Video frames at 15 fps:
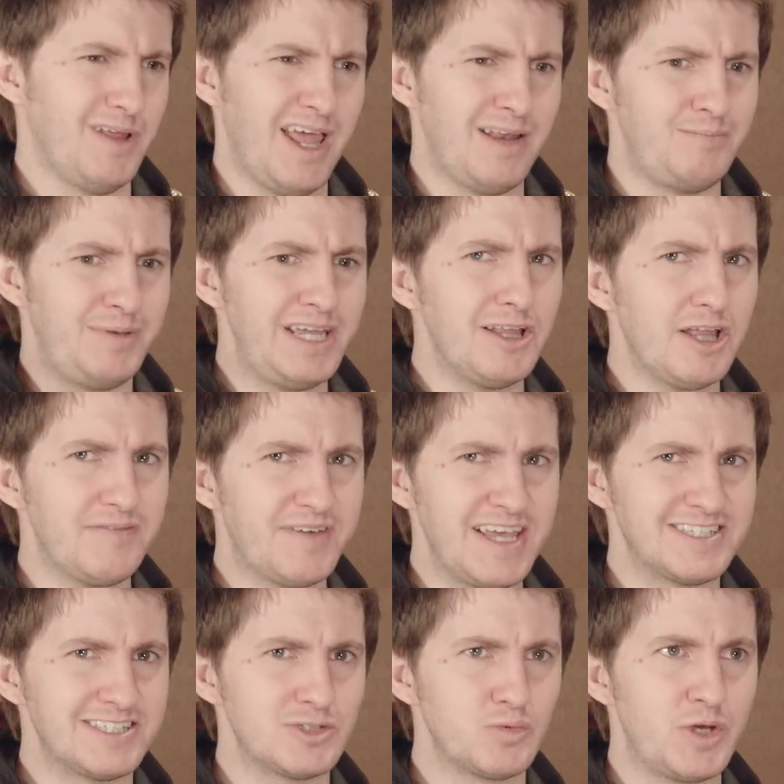and B, in a lot of
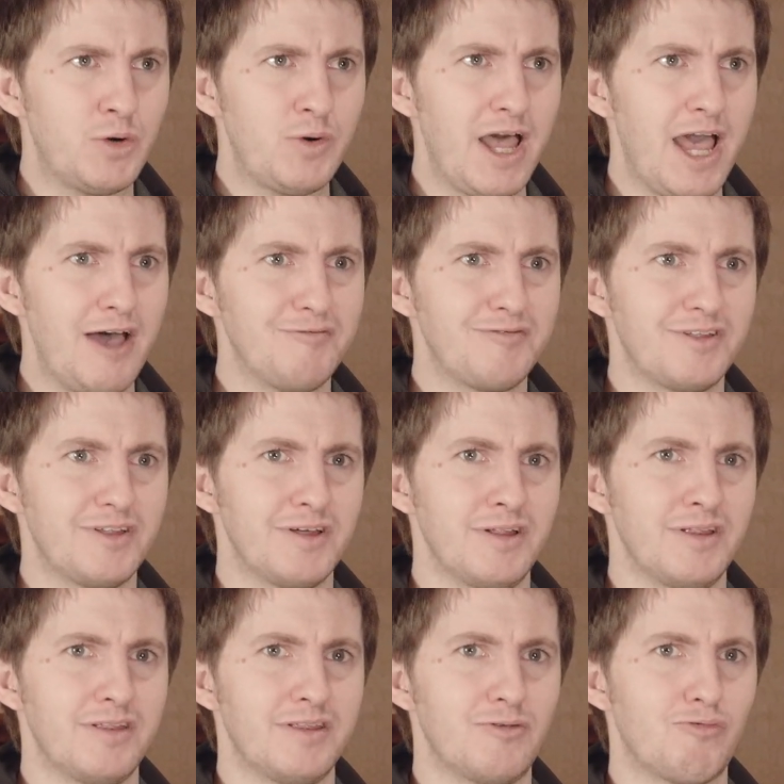cases, we don't have
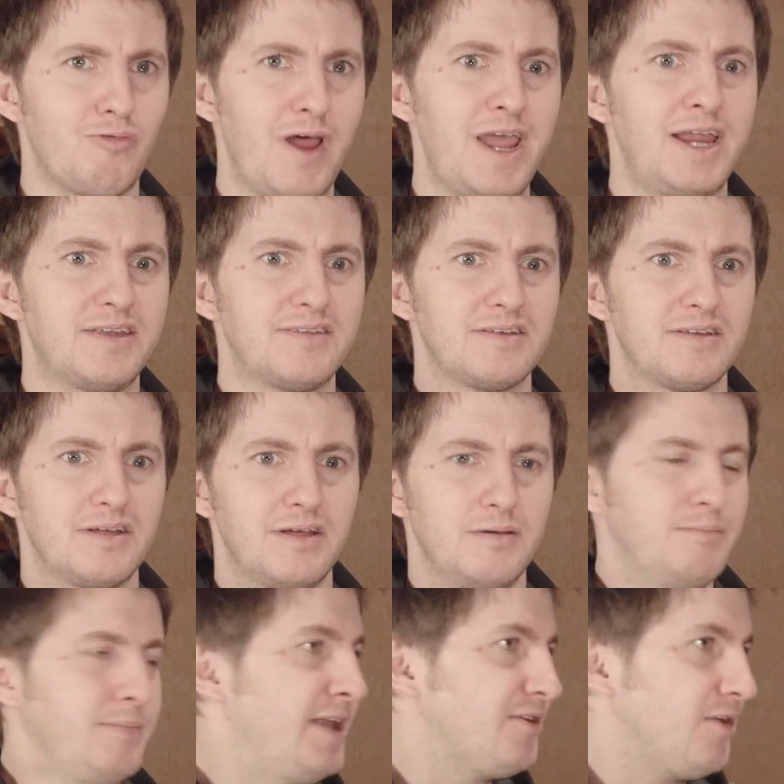the right
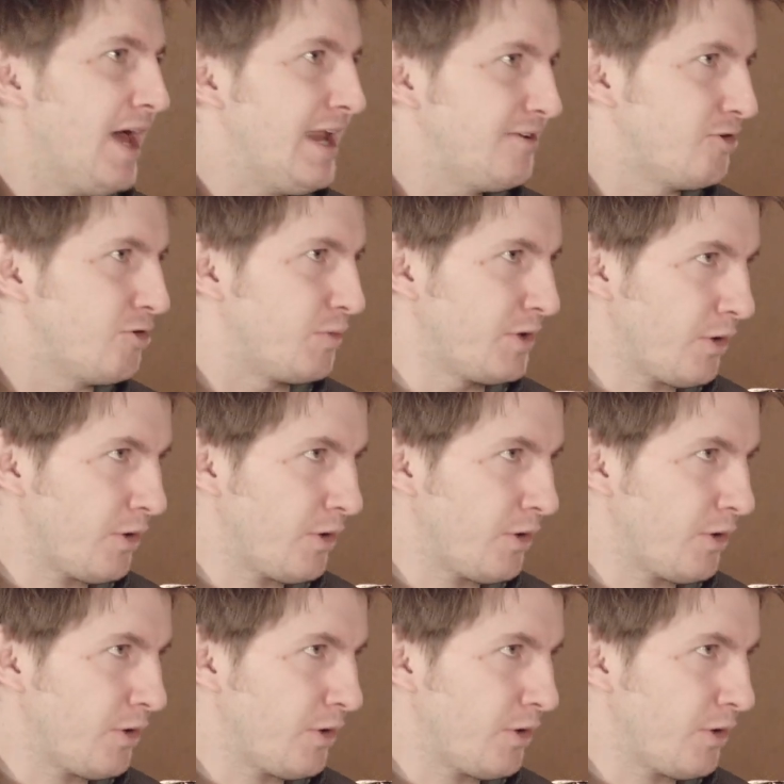mental attitude.